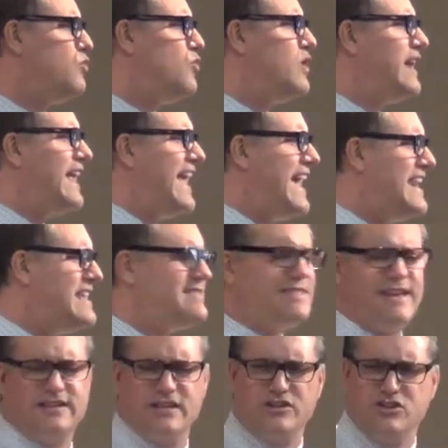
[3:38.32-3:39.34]
want
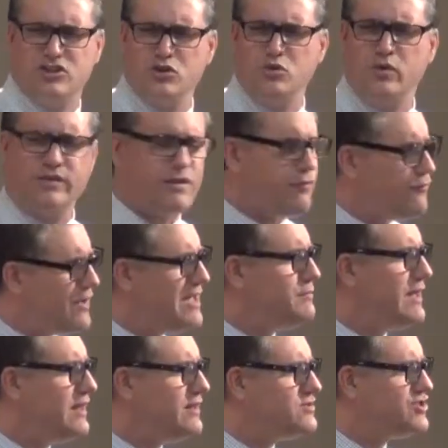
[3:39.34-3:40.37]
anything to do with a
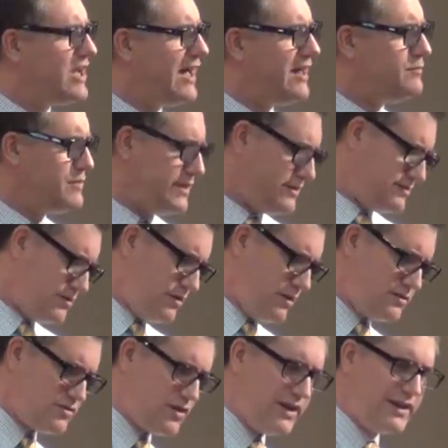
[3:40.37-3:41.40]
female child because they're
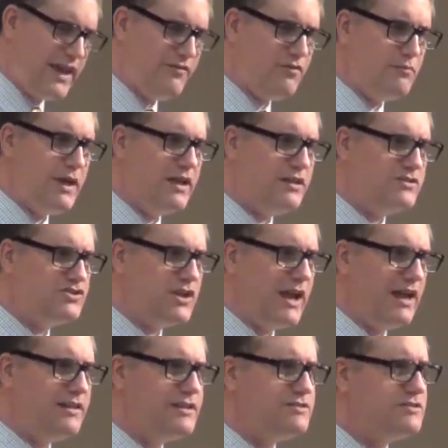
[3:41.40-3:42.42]
all trying to have a male
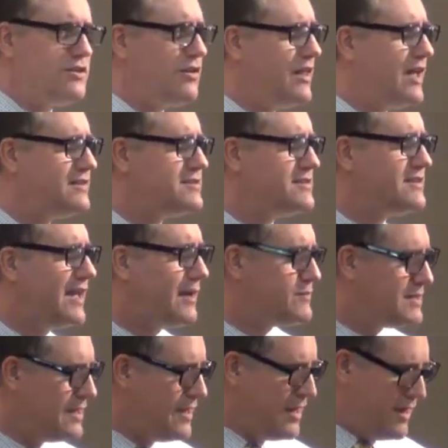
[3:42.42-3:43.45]
child, and so lots of
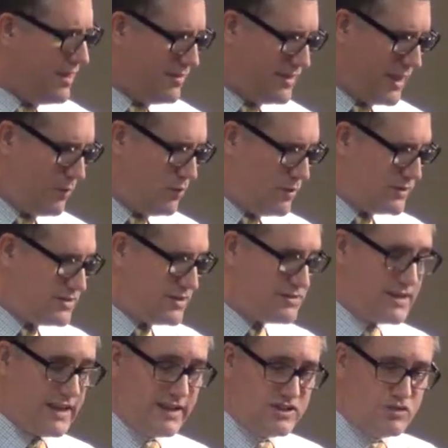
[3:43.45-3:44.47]
times they will
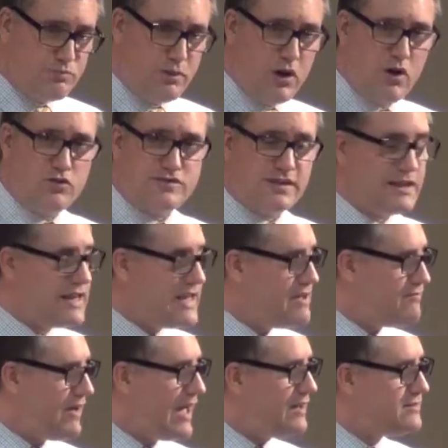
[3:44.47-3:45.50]
just expose and
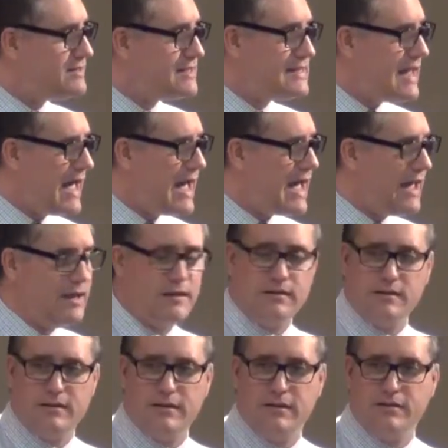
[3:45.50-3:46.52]
leave out to die
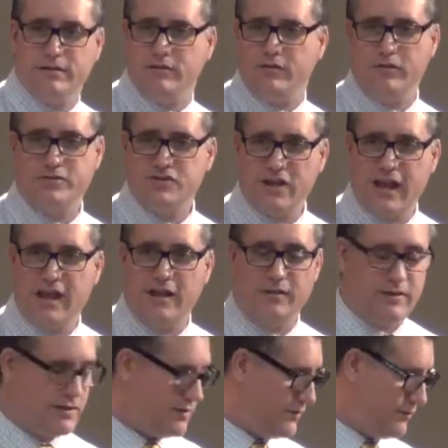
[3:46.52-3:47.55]
their own
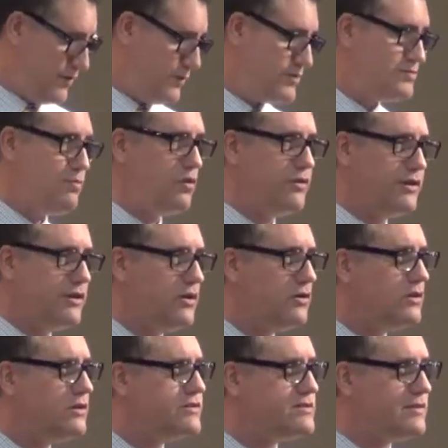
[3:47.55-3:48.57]
child if it was born a
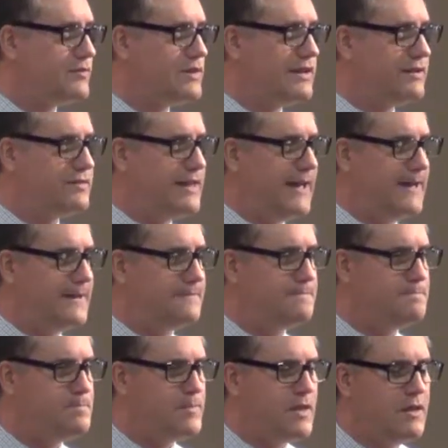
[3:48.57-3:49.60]
girl or something like that.
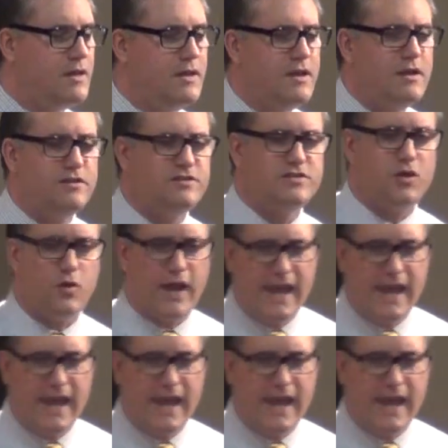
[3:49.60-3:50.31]
So